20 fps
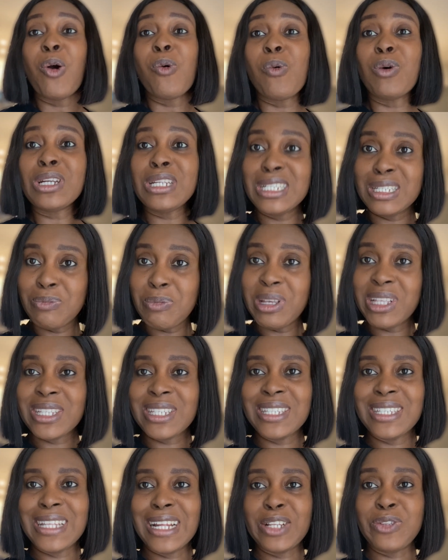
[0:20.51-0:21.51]
What this
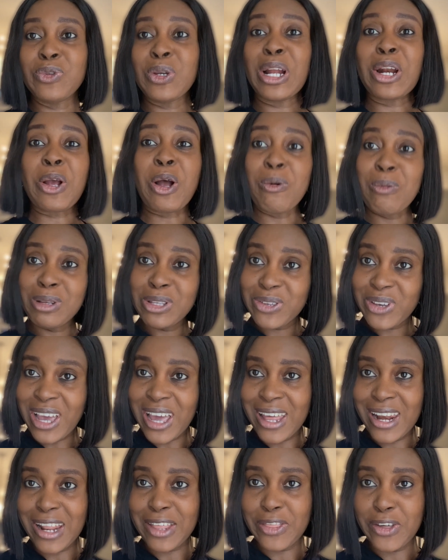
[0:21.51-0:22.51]
means is that you can come into
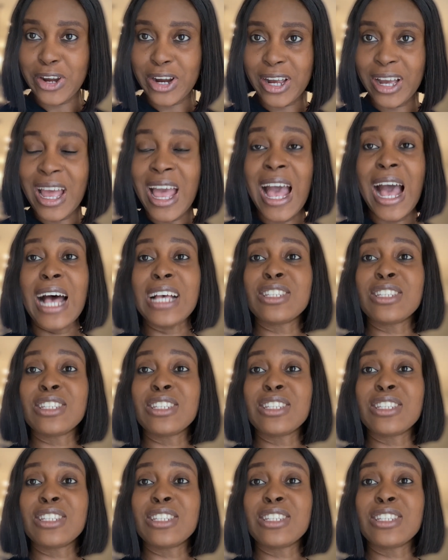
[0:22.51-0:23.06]
Canada